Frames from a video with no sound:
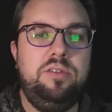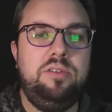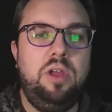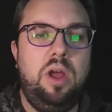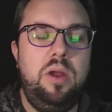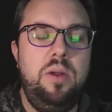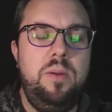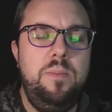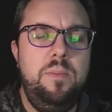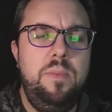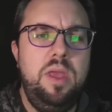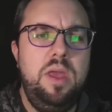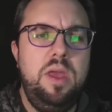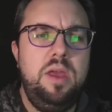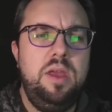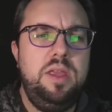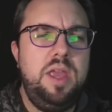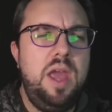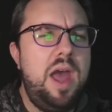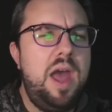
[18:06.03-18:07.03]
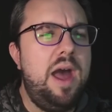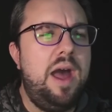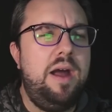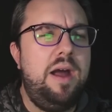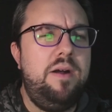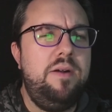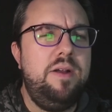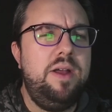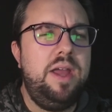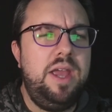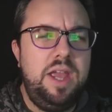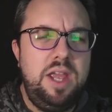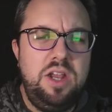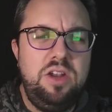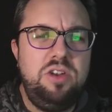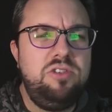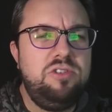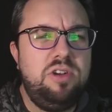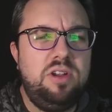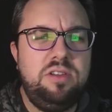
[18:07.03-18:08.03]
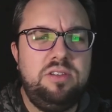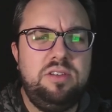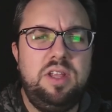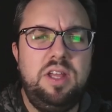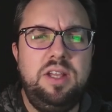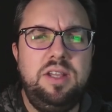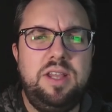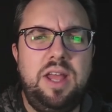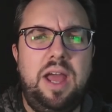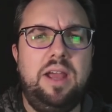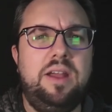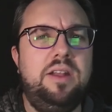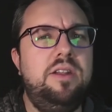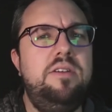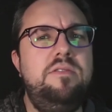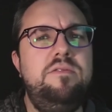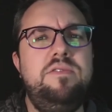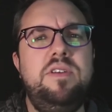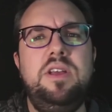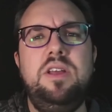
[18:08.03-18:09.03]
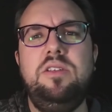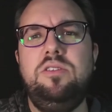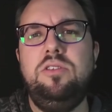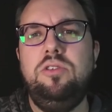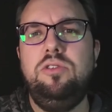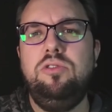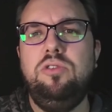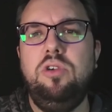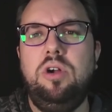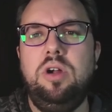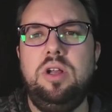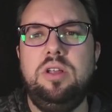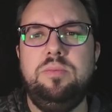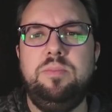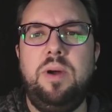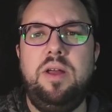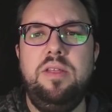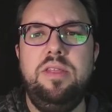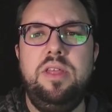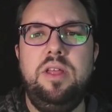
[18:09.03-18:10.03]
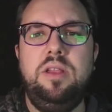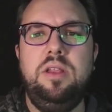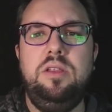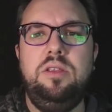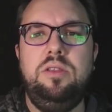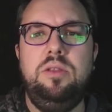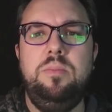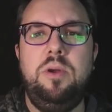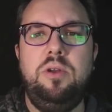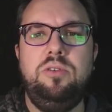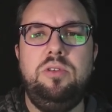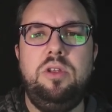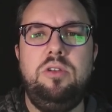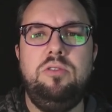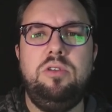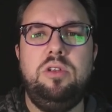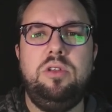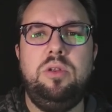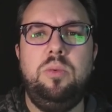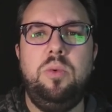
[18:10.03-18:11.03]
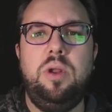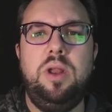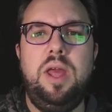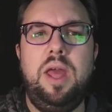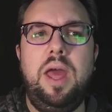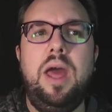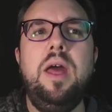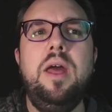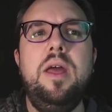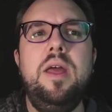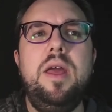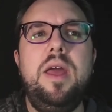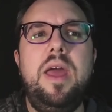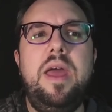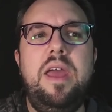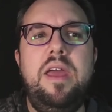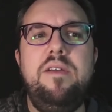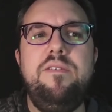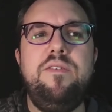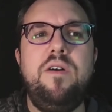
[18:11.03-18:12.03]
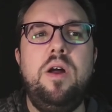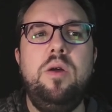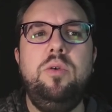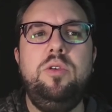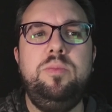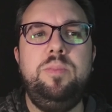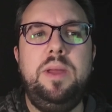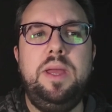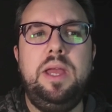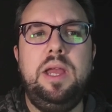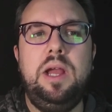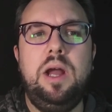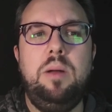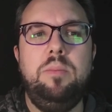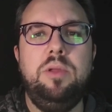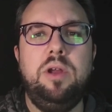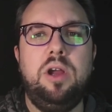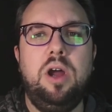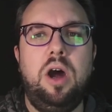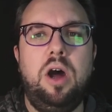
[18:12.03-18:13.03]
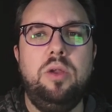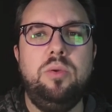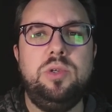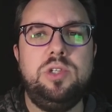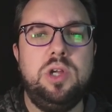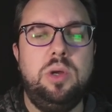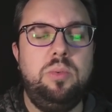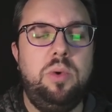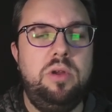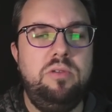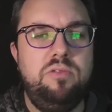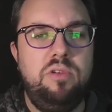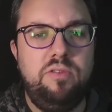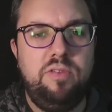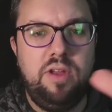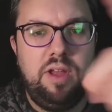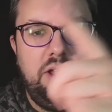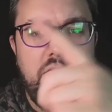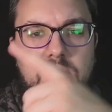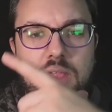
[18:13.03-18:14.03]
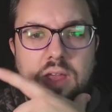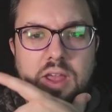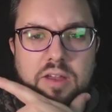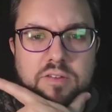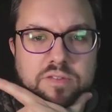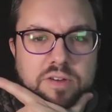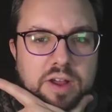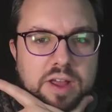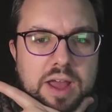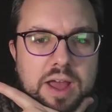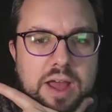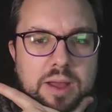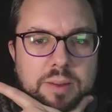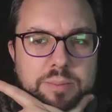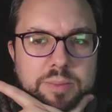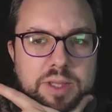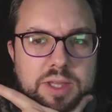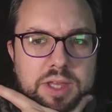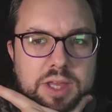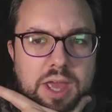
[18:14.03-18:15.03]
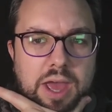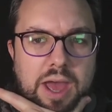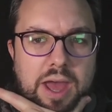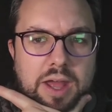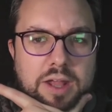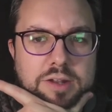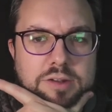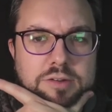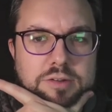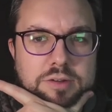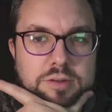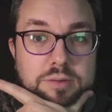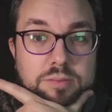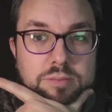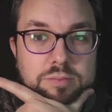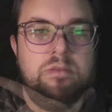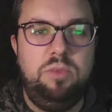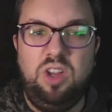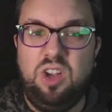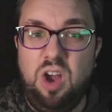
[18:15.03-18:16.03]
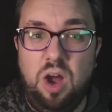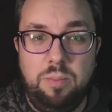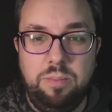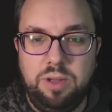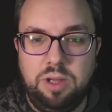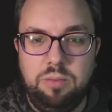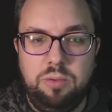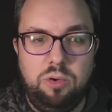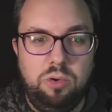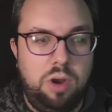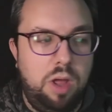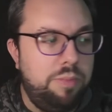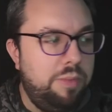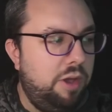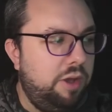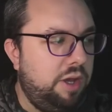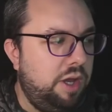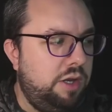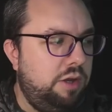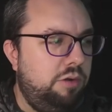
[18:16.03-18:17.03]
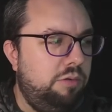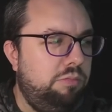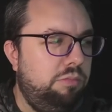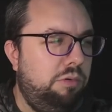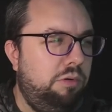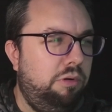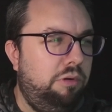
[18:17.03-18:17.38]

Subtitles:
So yeah, interesting deck. I don't think it's the strongest, but I think this is the most interesting one here. If I was picking up the card, which I won't reveal if I am yet, you can't pick them all up though, can you?